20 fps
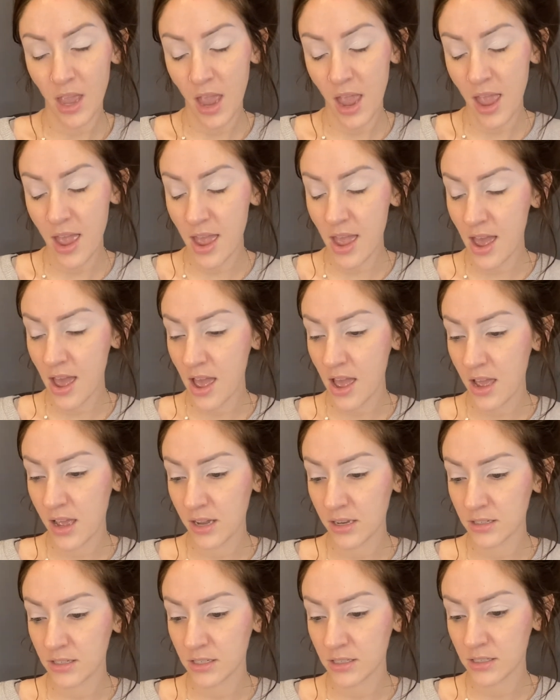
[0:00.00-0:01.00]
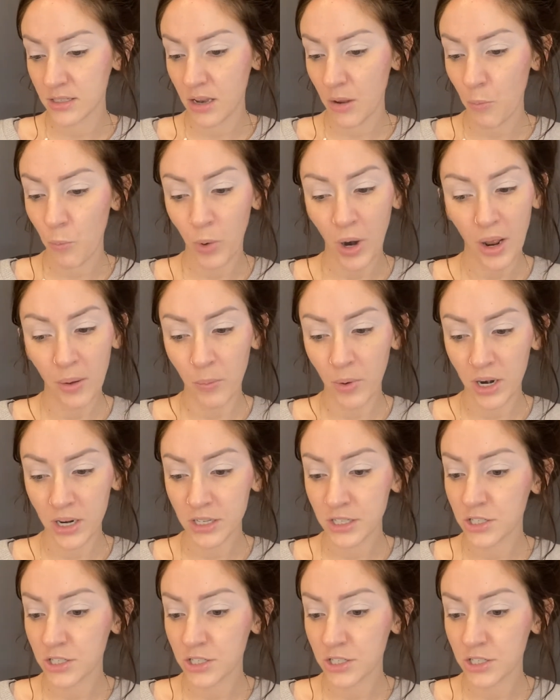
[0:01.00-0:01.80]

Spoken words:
And what I wanted